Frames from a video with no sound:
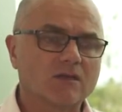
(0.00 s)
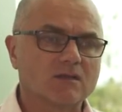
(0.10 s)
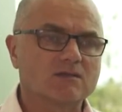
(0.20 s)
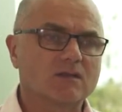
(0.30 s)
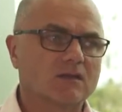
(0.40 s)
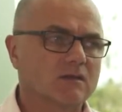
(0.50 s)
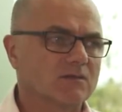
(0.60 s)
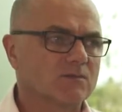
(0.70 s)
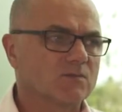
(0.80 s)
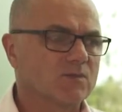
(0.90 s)
It's a uh,
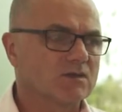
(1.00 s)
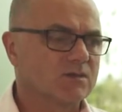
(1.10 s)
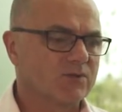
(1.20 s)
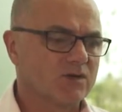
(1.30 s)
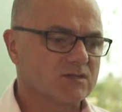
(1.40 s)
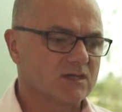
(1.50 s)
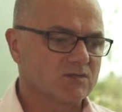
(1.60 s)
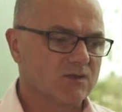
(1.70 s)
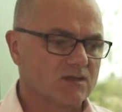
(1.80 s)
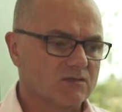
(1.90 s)
it's a
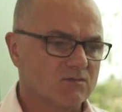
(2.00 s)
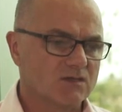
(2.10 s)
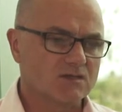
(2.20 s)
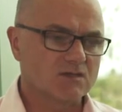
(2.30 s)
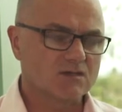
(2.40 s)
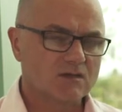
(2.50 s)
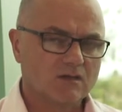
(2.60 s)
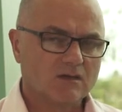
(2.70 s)
process with, which